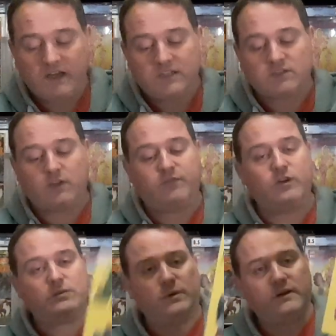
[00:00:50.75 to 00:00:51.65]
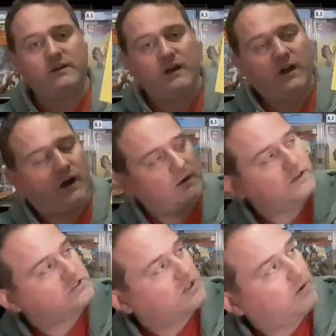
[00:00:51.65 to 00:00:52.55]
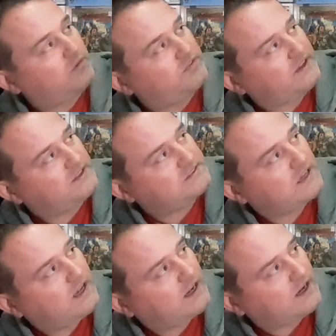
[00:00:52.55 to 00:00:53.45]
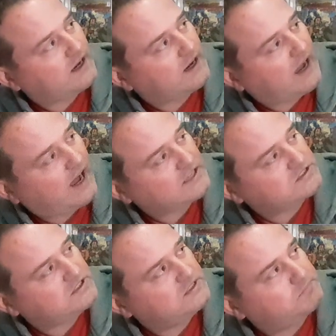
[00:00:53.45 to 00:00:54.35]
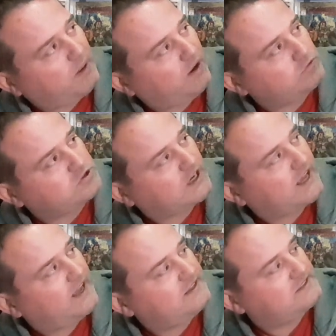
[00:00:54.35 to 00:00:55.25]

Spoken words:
So the first one I'm going to show off is Archie's Pal Jughead.